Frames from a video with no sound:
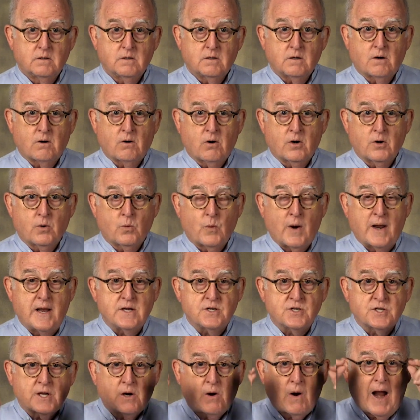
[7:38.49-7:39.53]
or to
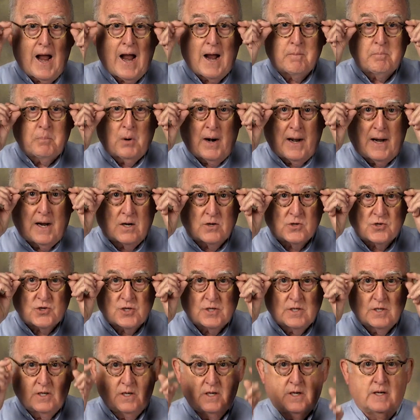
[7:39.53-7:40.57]
raise their eyebrows.
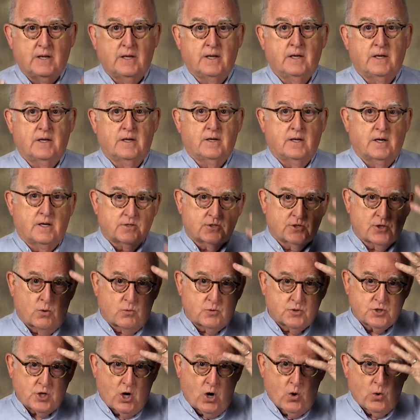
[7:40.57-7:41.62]

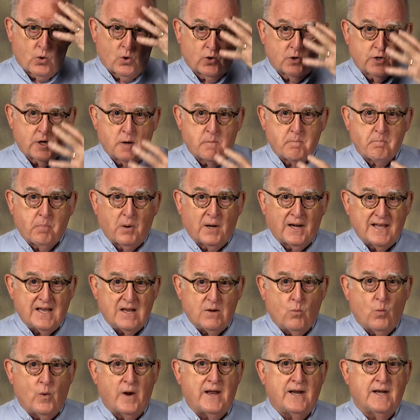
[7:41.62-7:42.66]
So total,
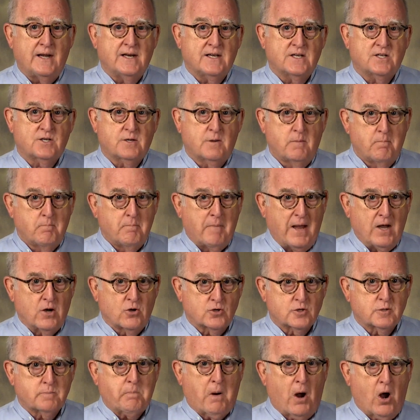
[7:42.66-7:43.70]
complete weakness,
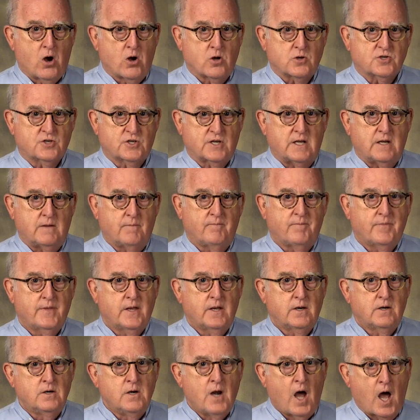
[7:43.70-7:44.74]
Bell's palsy,
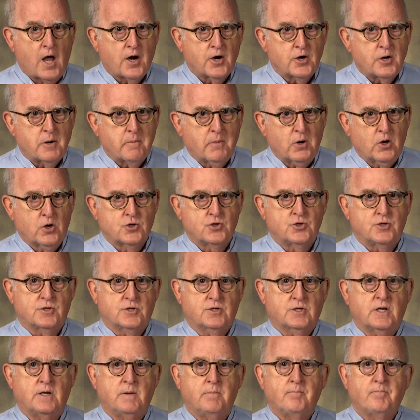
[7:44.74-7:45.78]
not an
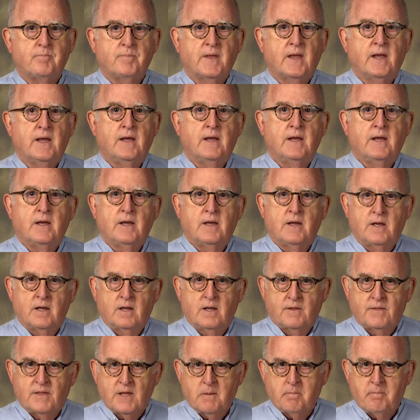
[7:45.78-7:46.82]
emergency.
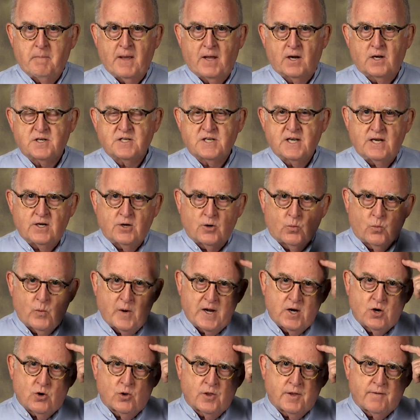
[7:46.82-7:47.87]
The ability to
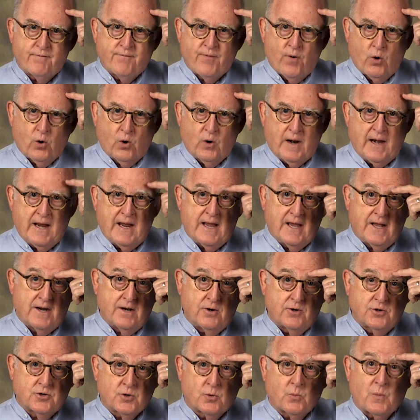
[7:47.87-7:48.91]
wrinkle the
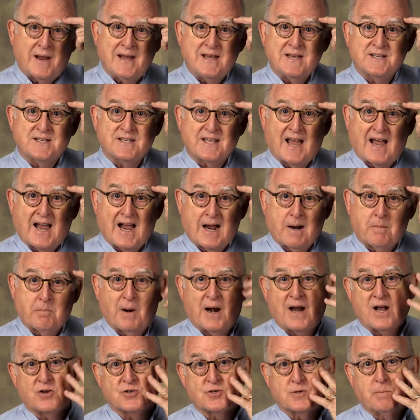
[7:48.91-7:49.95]
forehead, to raise the
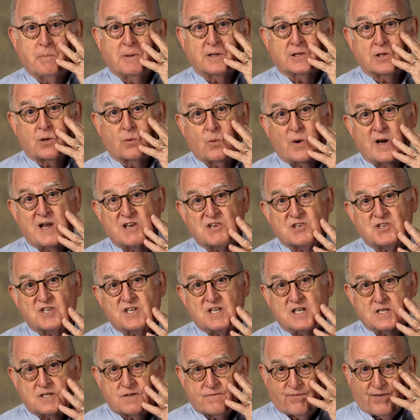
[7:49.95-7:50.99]
eyebrows, but the rest
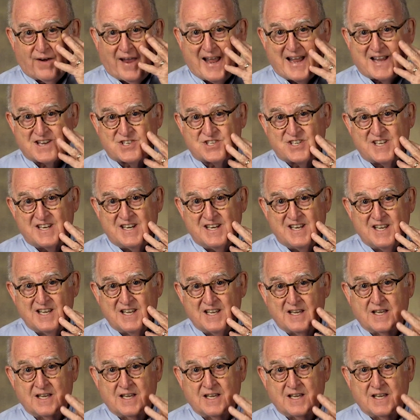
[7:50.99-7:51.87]
is flaccid,